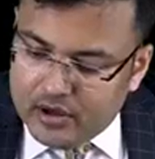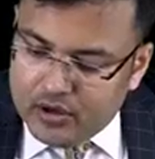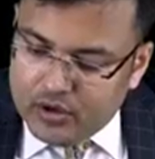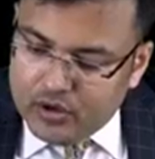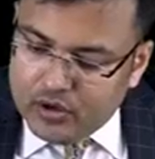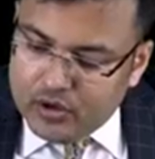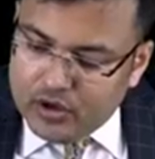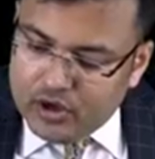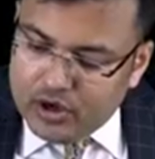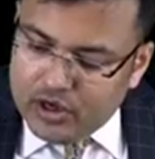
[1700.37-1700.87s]

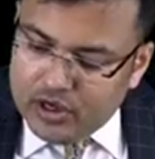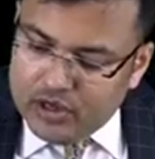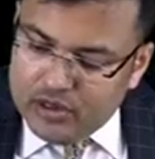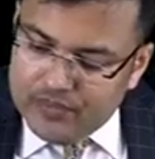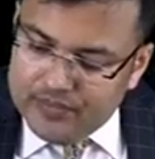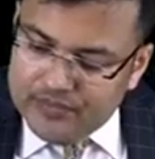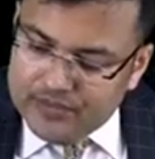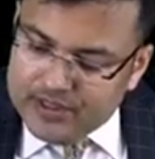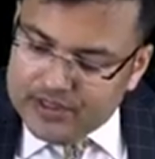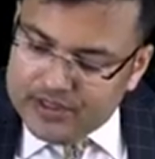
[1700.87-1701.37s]
Overall,
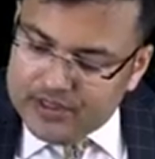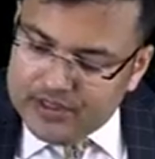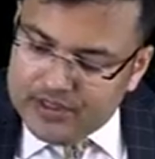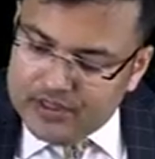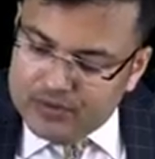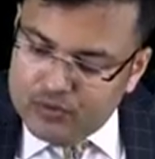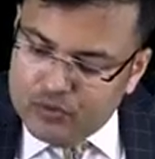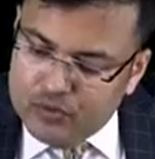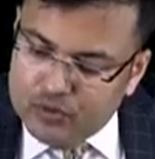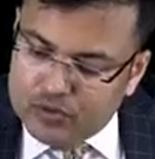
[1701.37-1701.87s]
this is
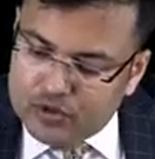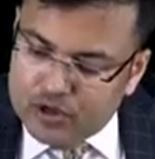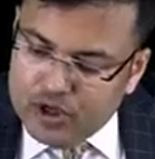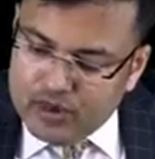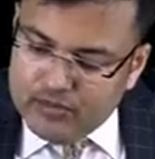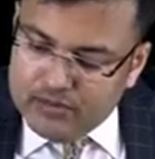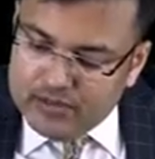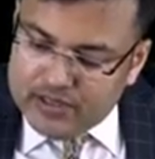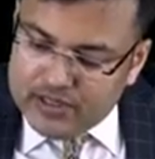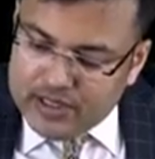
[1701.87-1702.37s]
the most
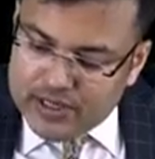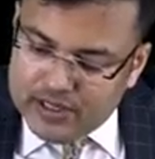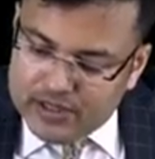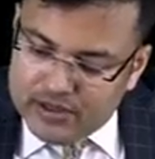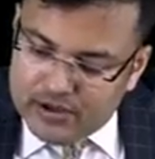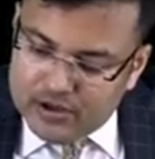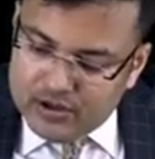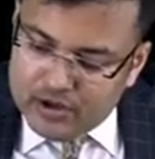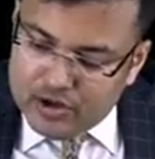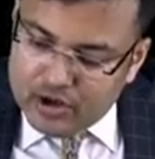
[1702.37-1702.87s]
common
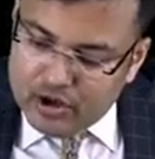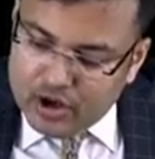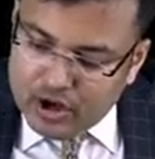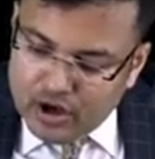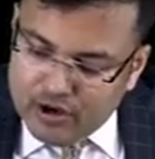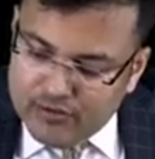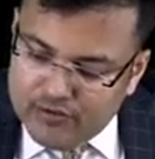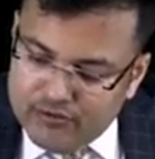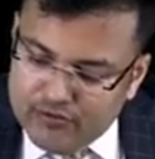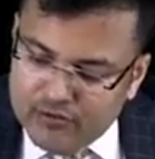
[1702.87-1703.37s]
site
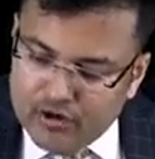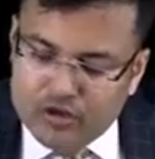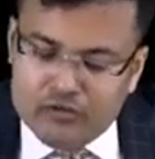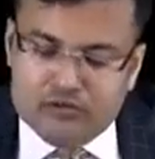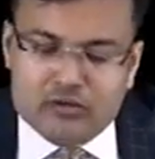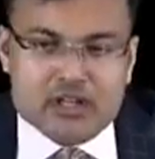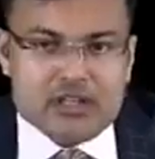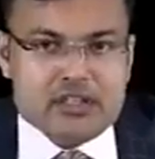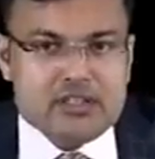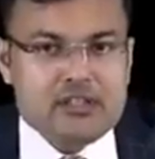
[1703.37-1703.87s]
of
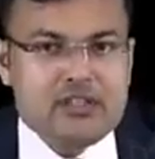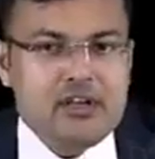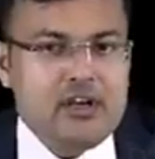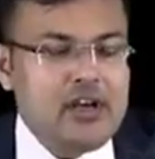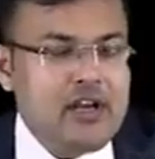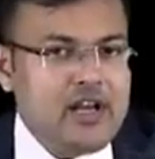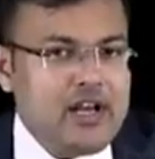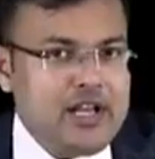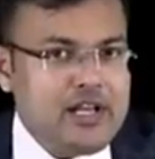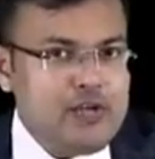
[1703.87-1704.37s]
volvulus,
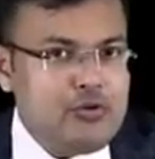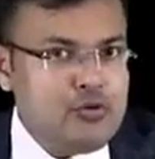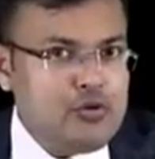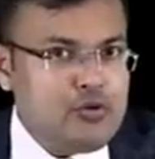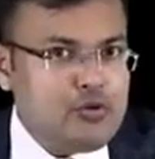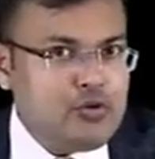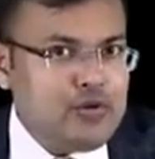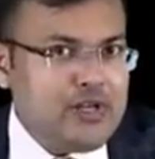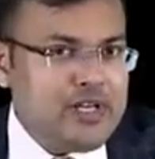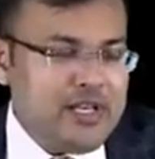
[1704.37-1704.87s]
and
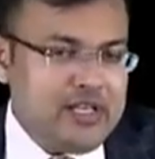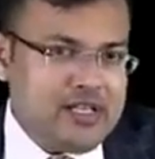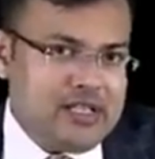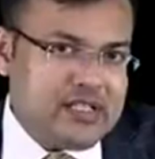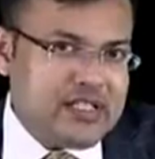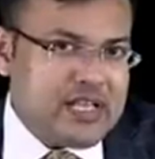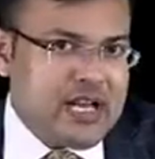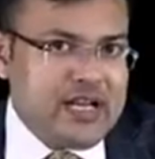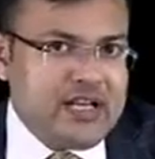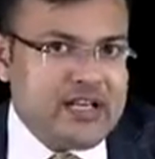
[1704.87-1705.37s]
usually it
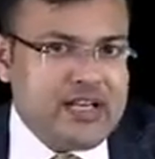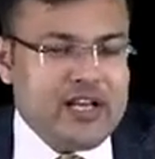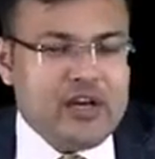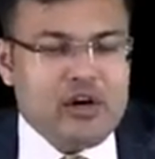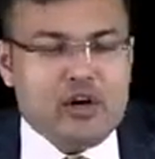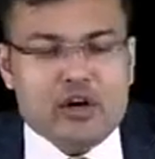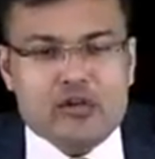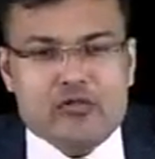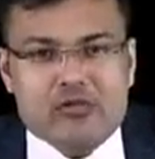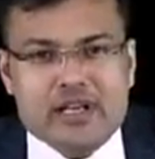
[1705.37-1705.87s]
is
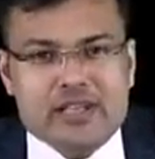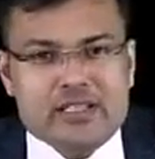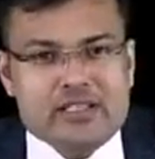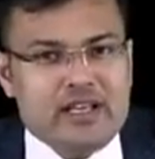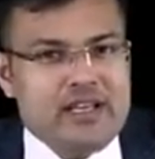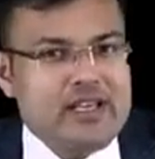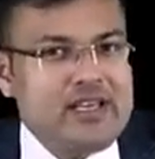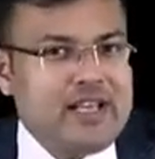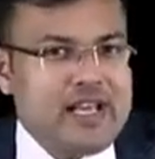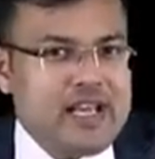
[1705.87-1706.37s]
anti-clockwise.
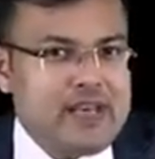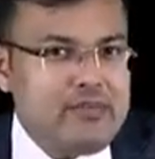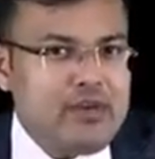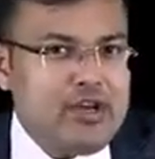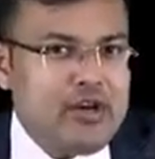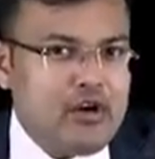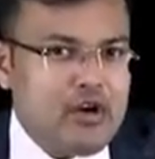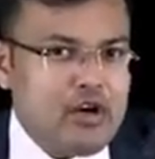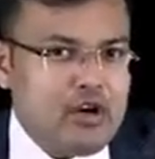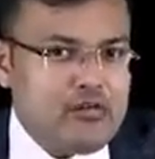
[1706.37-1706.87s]
It can be
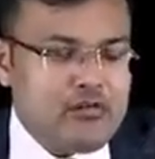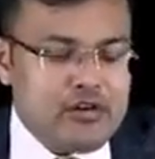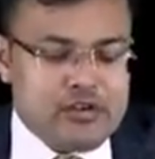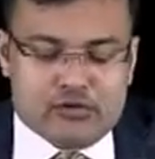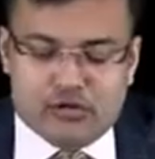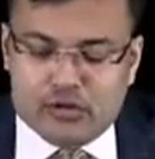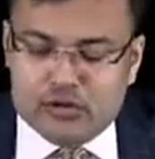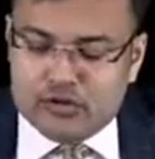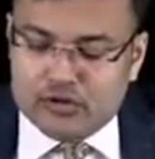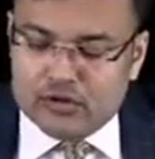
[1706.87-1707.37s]
clockwise
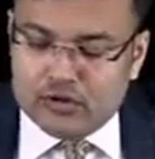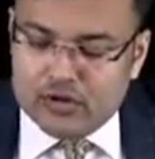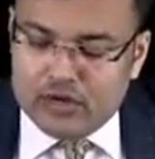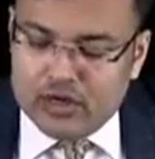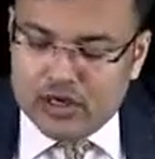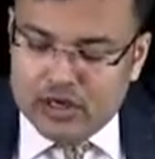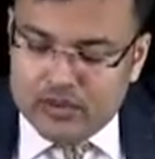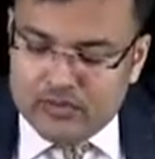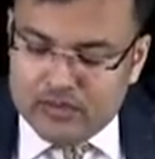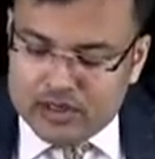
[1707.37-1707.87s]
also,
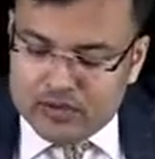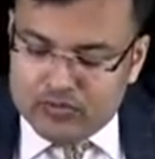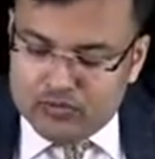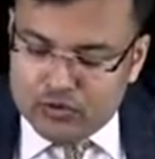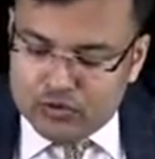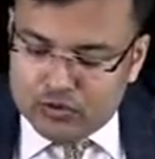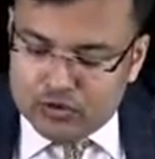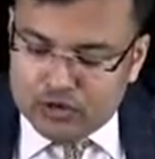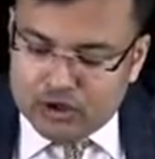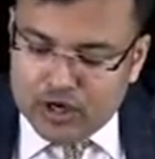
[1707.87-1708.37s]
but
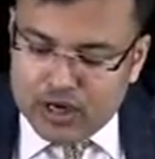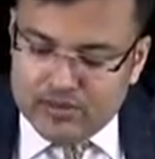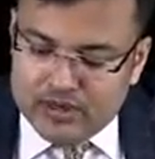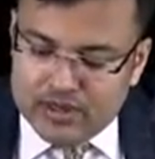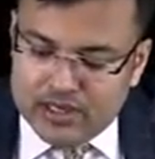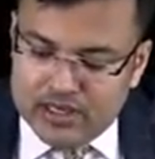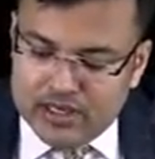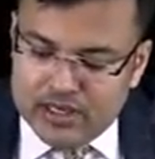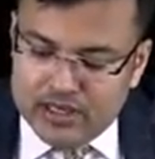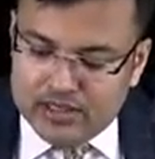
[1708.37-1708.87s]
most
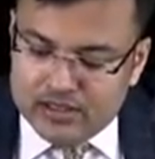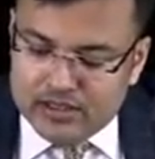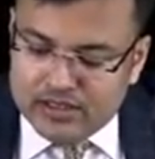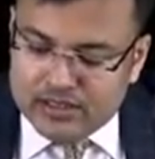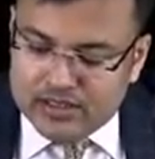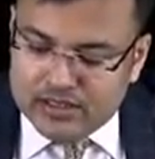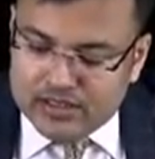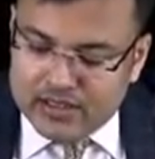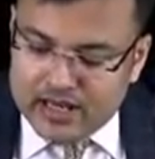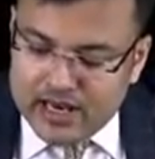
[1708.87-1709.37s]
commonly
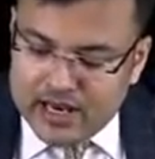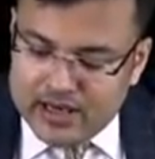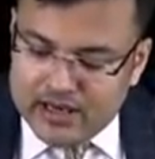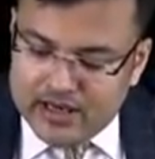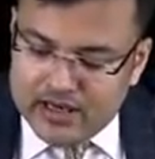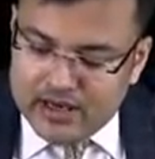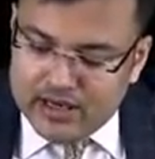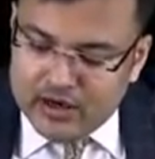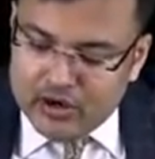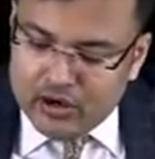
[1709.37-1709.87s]
this is
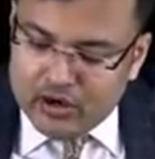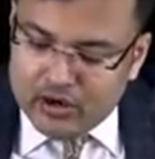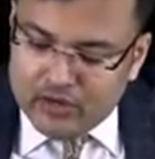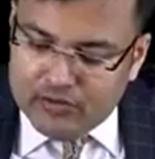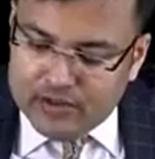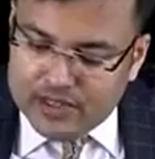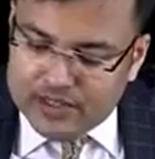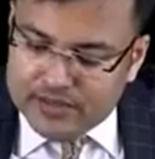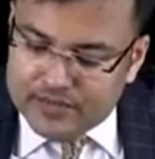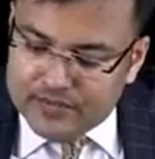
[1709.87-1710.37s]

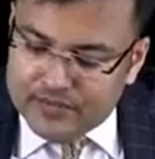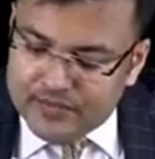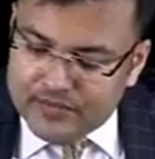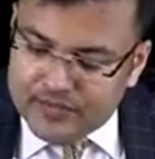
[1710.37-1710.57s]
anti-clockwise.